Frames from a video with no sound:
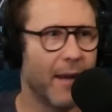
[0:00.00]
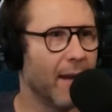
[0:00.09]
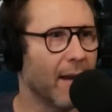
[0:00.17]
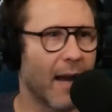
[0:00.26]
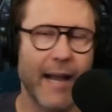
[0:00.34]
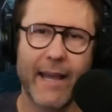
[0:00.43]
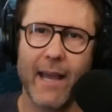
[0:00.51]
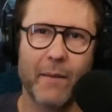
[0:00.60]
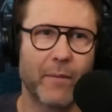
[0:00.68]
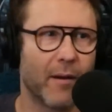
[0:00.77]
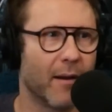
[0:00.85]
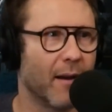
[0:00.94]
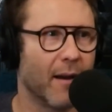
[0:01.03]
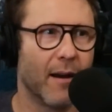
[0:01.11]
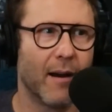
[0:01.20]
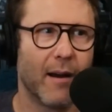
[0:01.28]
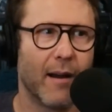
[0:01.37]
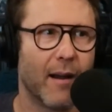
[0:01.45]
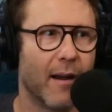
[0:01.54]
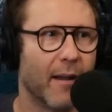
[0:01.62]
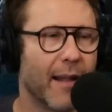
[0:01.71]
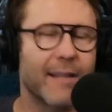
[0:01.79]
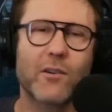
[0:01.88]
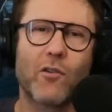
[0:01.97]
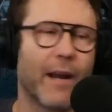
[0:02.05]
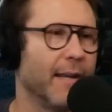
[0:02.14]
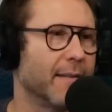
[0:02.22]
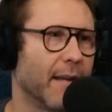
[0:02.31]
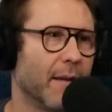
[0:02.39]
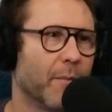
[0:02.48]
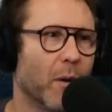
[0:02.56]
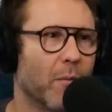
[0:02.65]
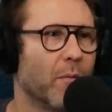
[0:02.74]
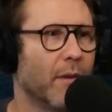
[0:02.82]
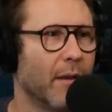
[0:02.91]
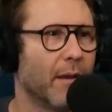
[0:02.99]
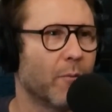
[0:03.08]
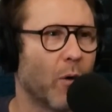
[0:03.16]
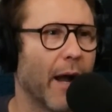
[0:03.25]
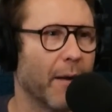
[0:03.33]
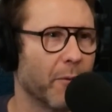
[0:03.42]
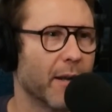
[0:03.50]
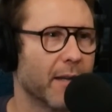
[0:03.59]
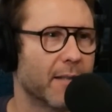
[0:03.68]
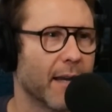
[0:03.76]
mean, that's crazy. But what were you going to